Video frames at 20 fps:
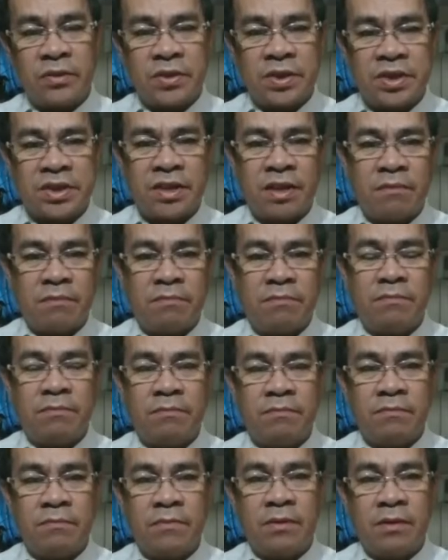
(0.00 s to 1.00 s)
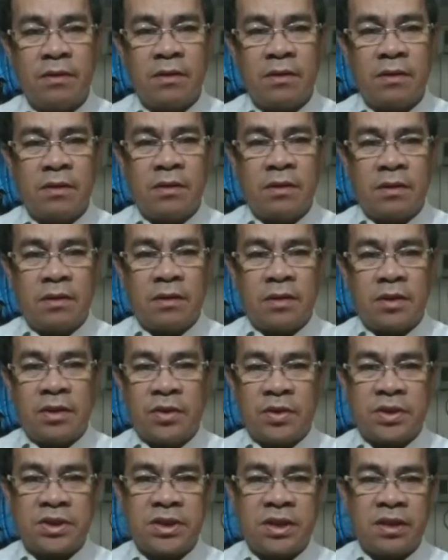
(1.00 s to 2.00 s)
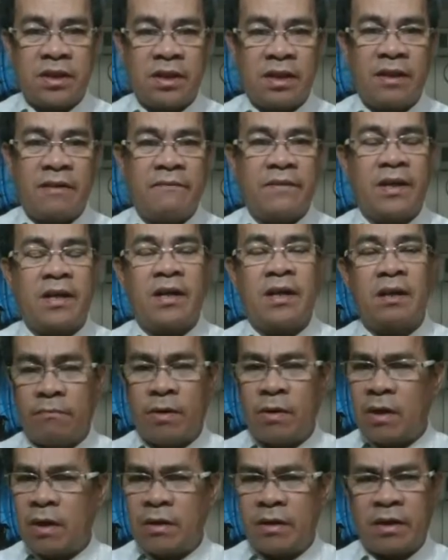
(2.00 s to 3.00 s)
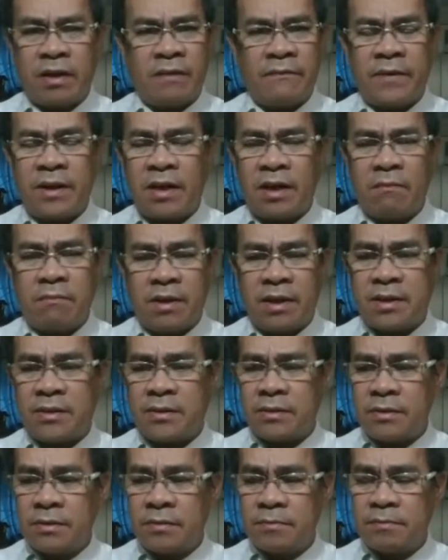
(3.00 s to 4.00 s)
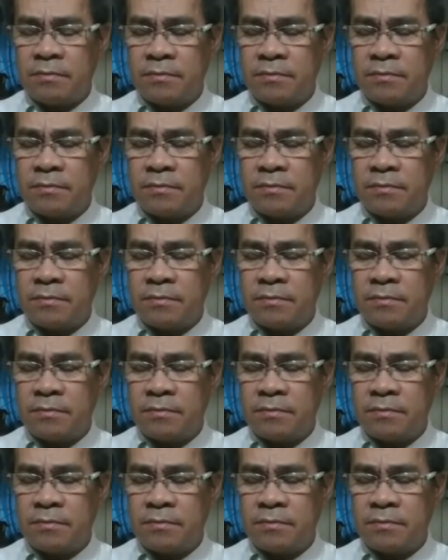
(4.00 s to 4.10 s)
sum using graphical method.